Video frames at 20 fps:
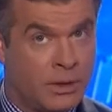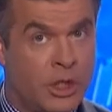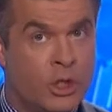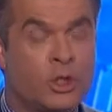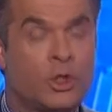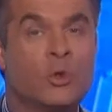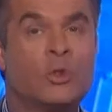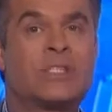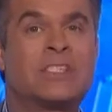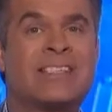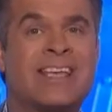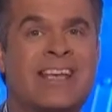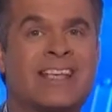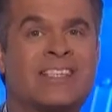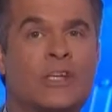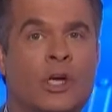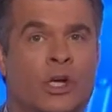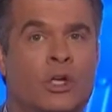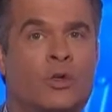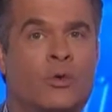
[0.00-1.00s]
to
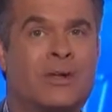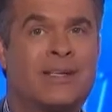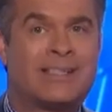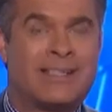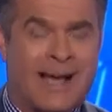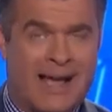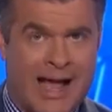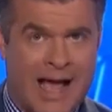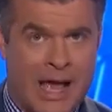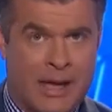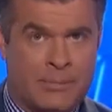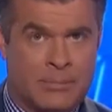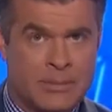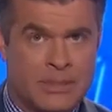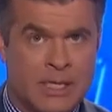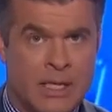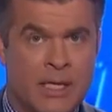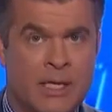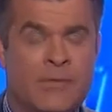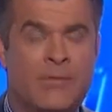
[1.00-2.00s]
600
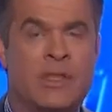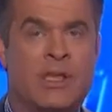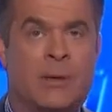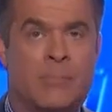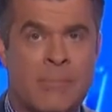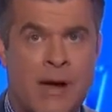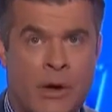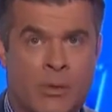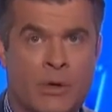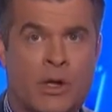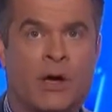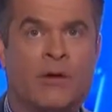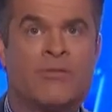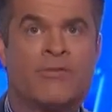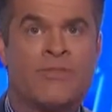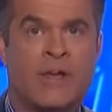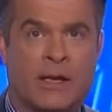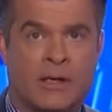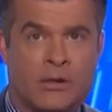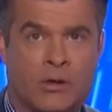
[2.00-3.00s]
times the amount of
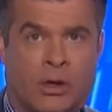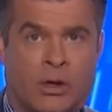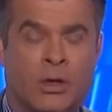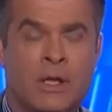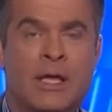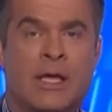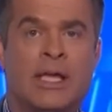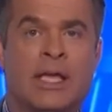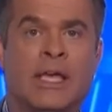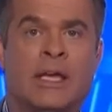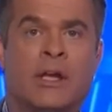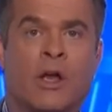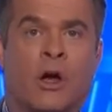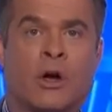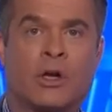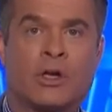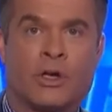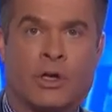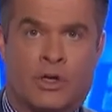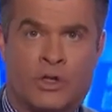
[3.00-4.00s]
fentanyl in
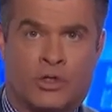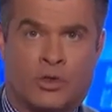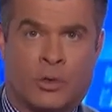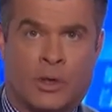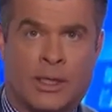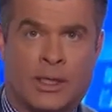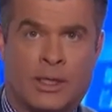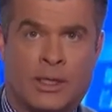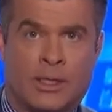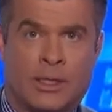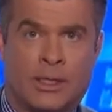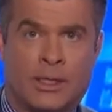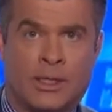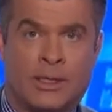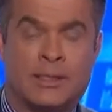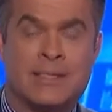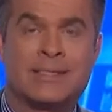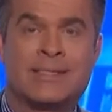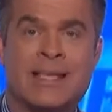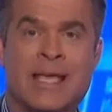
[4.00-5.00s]
our country
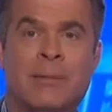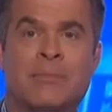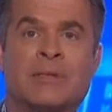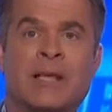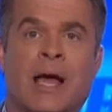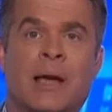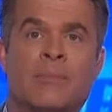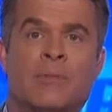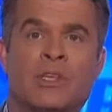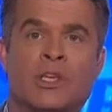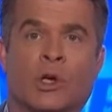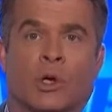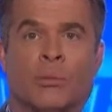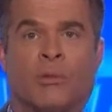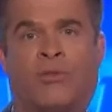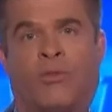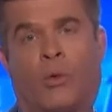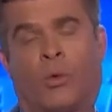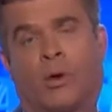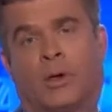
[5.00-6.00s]
the same time the year
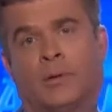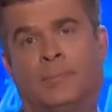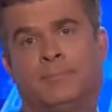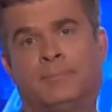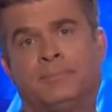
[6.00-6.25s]
before.